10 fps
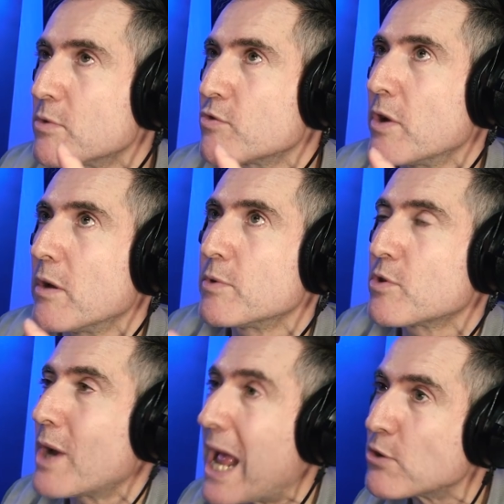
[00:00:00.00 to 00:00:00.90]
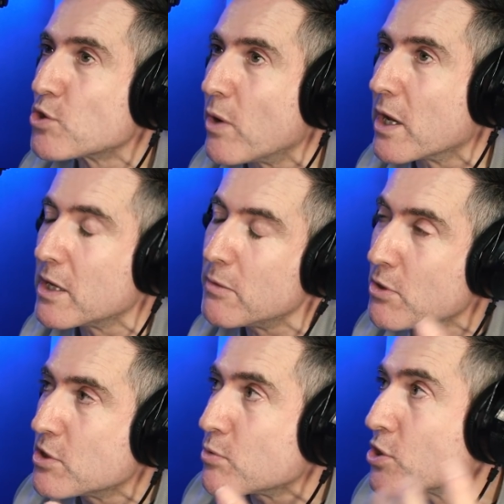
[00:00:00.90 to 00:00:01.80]
was it was called Housequake, and the
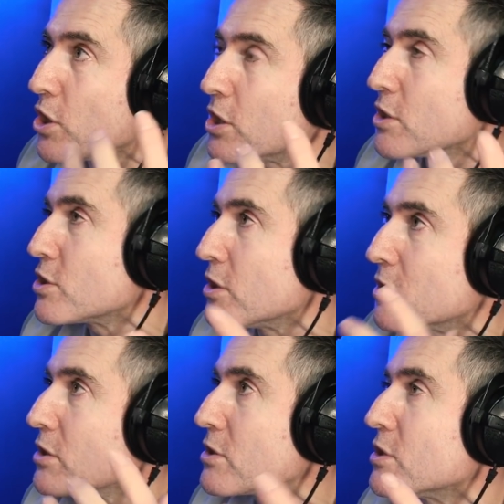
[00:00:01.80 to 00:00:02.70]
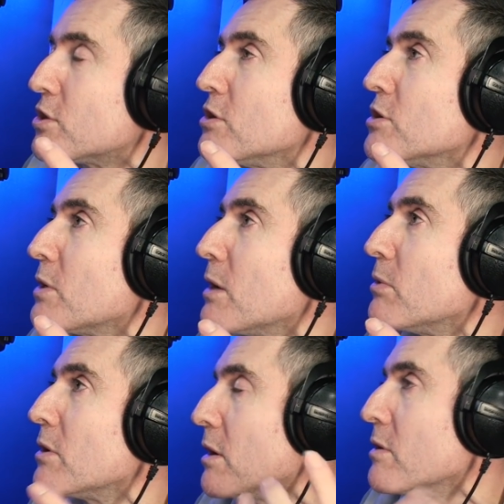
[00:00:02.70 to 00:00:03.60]
music was good in the tunes we had.
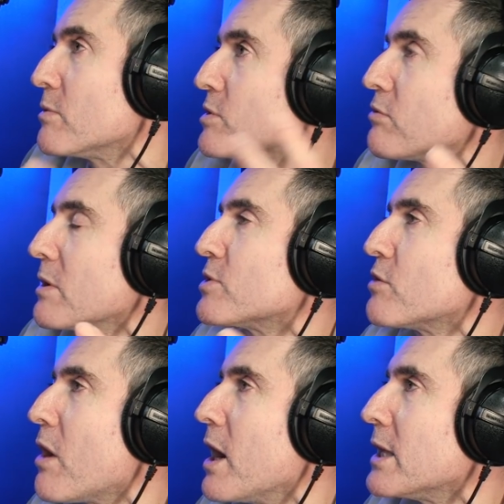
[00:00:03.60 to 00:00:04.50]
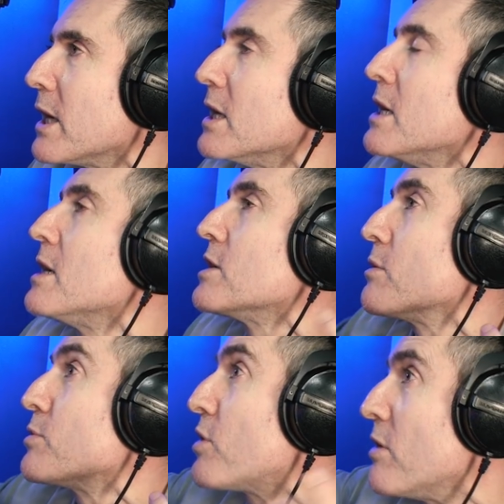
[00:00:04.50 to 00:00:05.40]
But, you know, it was the right idea. So
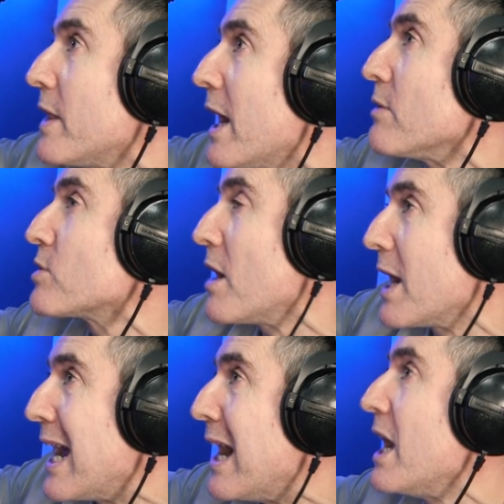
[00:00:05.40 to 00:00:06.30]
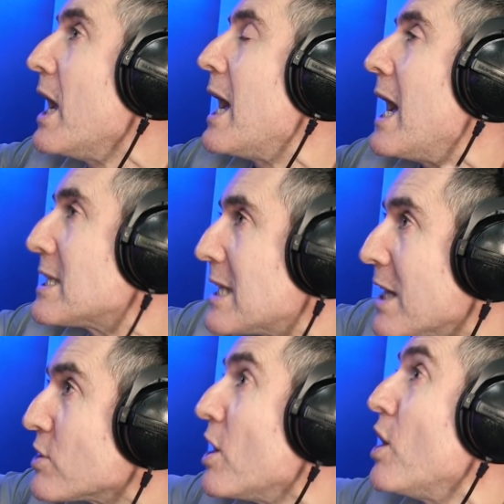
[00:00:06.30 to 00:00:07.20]
I was doing that. I was going out acid
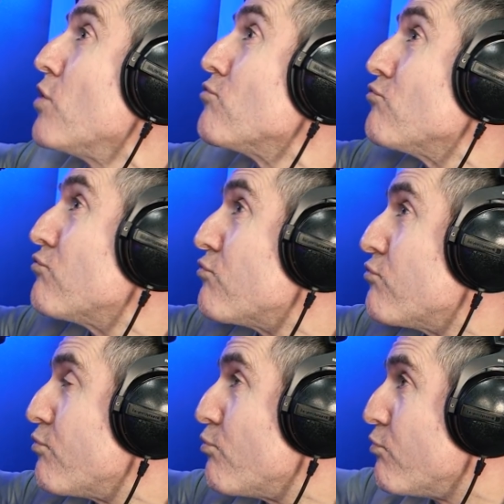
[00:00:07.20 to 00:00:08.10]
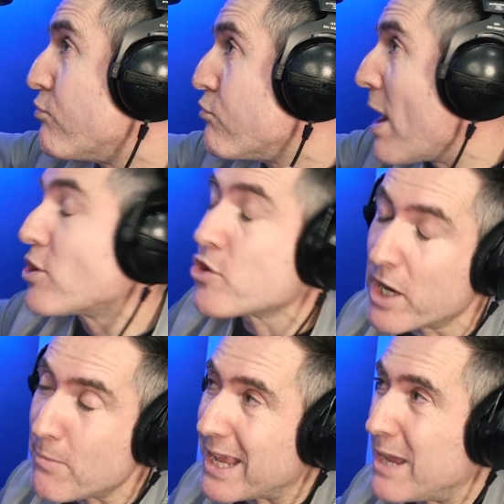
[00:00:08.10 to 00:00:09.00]
house, trying
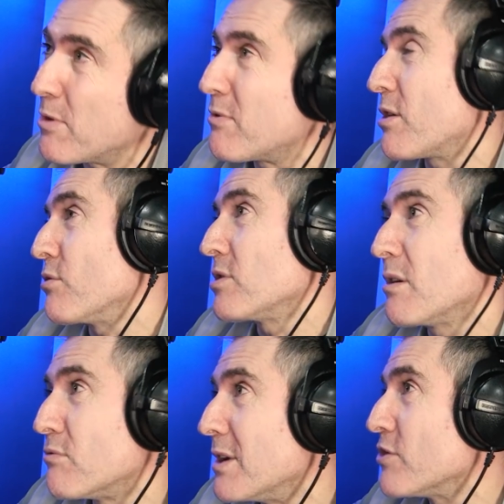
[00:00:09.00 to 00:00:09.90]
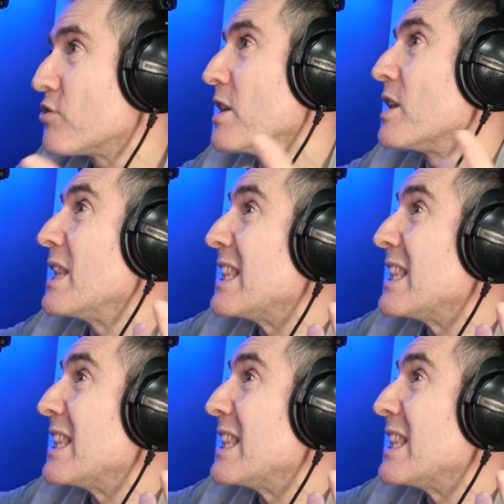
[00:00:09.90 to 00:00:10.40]
to make hip hop records. No one really interested.